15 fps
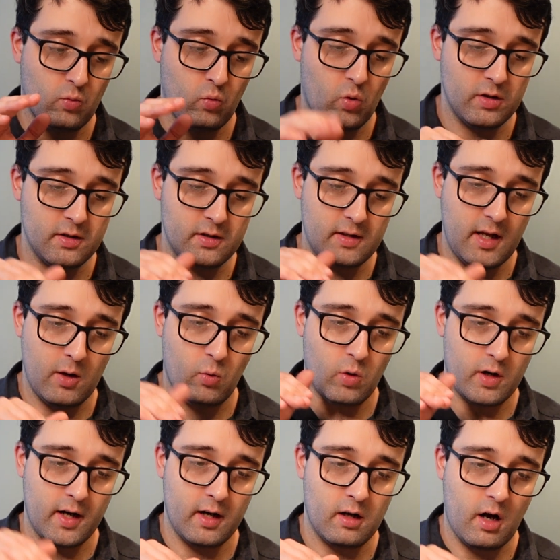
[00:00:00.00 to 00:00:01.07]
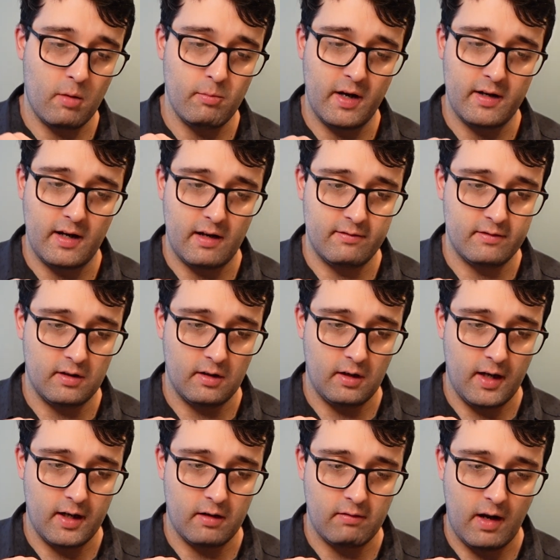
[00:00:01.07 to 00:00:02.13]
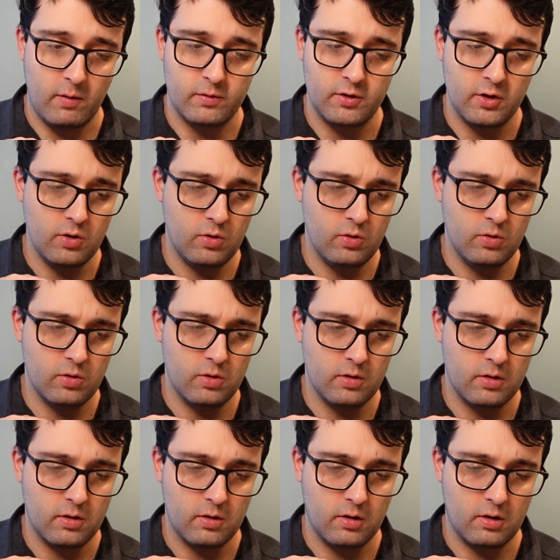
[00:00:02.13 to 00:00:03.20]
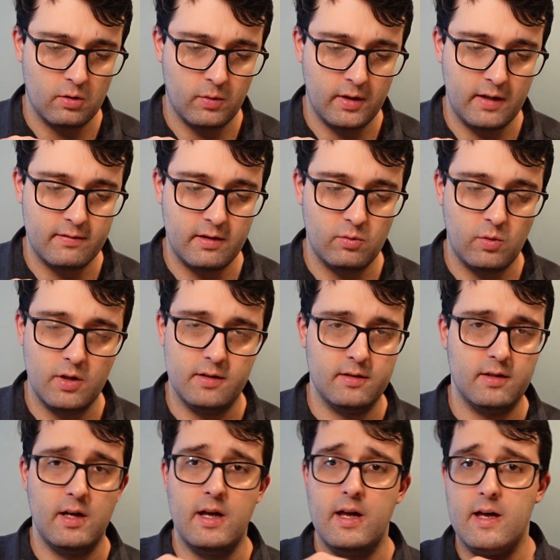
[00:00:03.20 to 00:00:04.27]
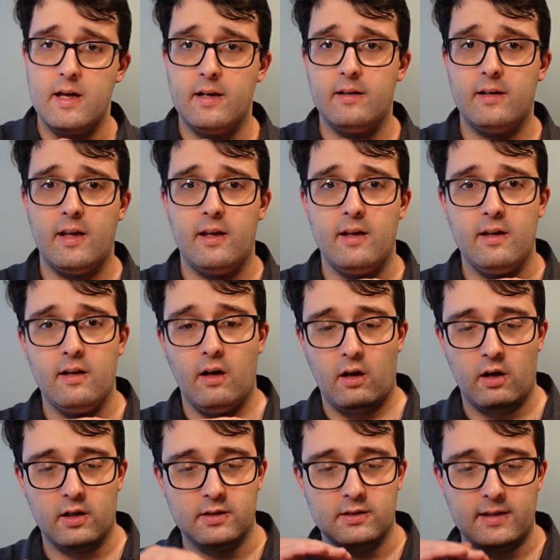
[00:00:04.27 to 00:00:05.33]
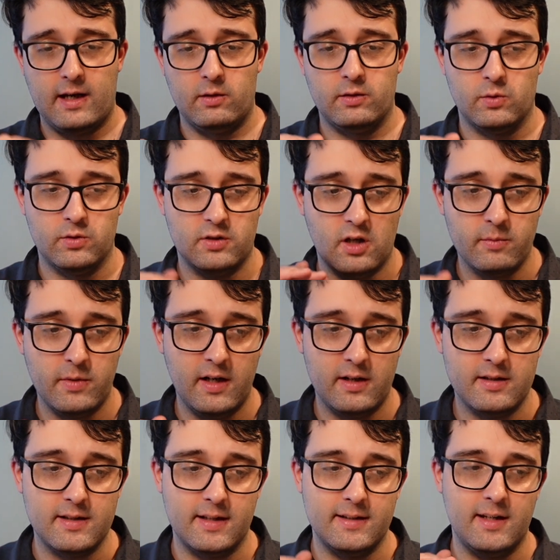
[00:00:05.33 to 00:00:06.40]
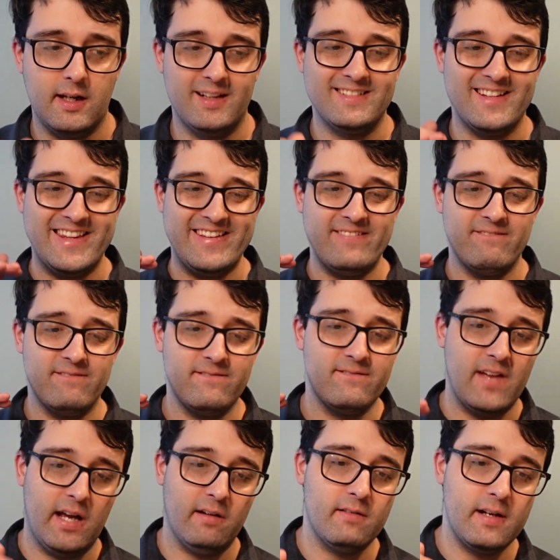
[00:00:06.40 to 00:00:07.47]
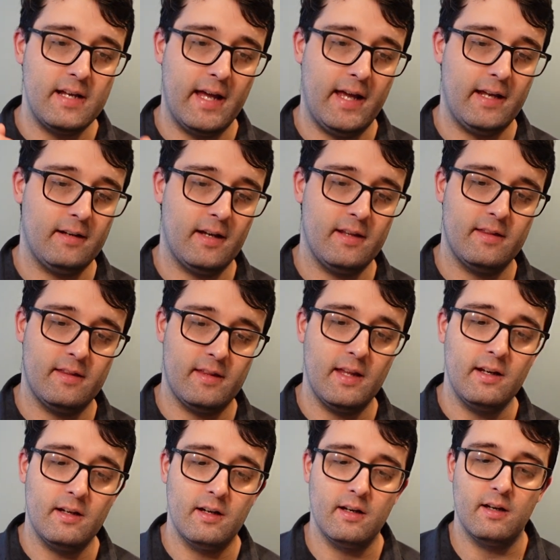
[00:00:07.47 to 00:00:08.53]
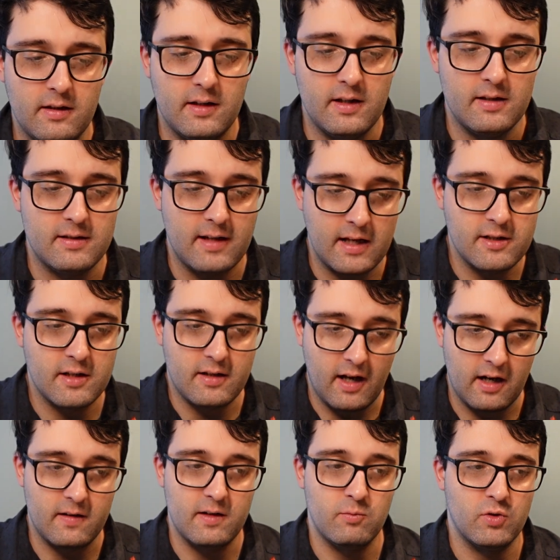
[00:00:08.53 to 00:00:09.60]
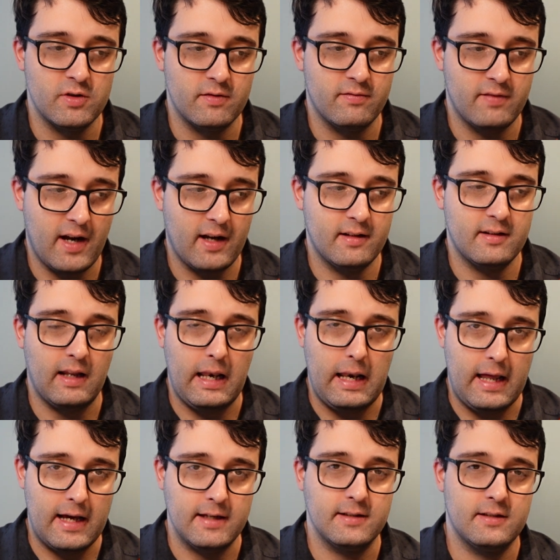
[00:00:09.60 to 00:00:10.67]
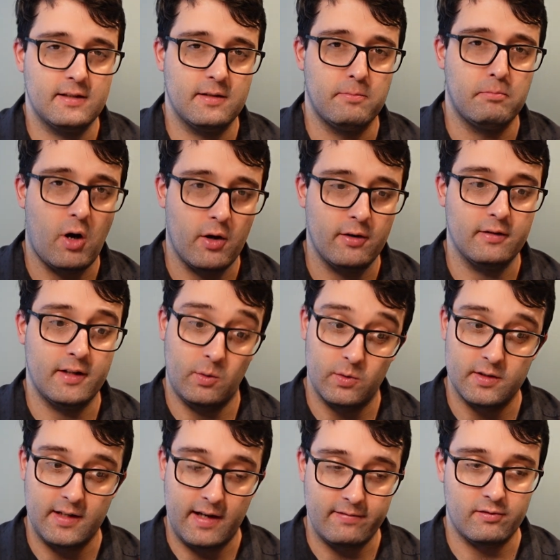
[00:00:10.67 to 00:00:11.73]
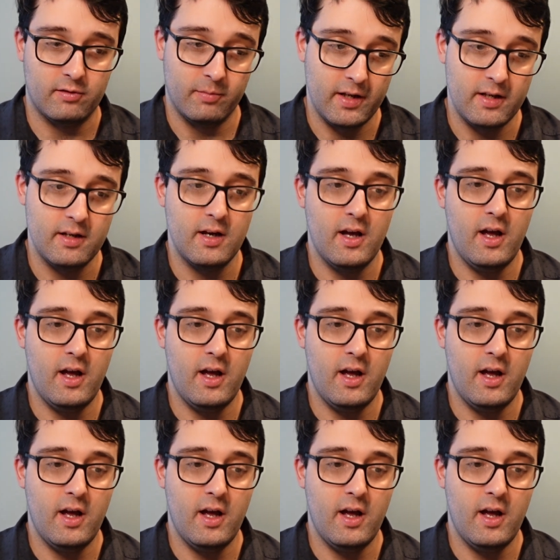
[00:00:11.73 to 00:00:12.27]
once they were in combat after like round 2 or whatever it was, they locked down those Terminators until the very end. I think the Sagittarium was in fact the last model that was left for me